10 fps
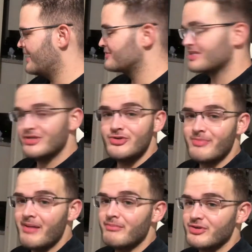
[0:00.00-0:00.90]
and I was a new
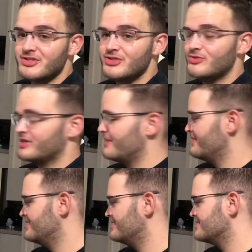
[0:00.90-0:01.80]
member too when I
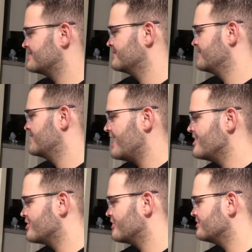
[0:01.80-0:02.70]
made this.
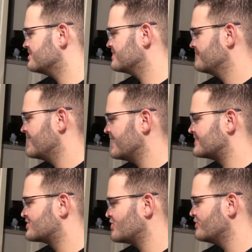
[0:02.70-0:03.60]
Hey girls,
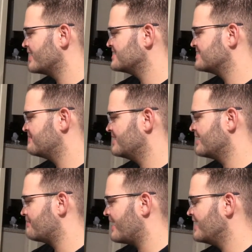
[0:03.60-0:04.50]
it's so nice to be
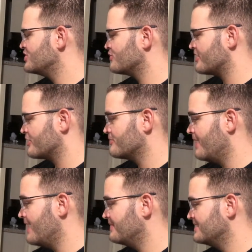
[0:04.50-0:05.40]
on a page with other
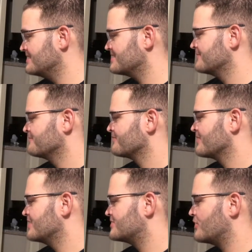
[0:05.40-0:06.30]
mamas!
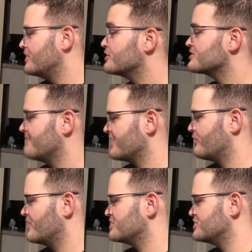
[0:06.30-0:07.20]
So here's my
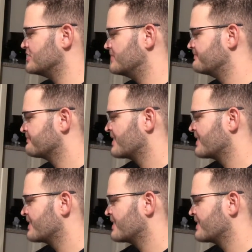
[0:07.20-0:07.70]
question.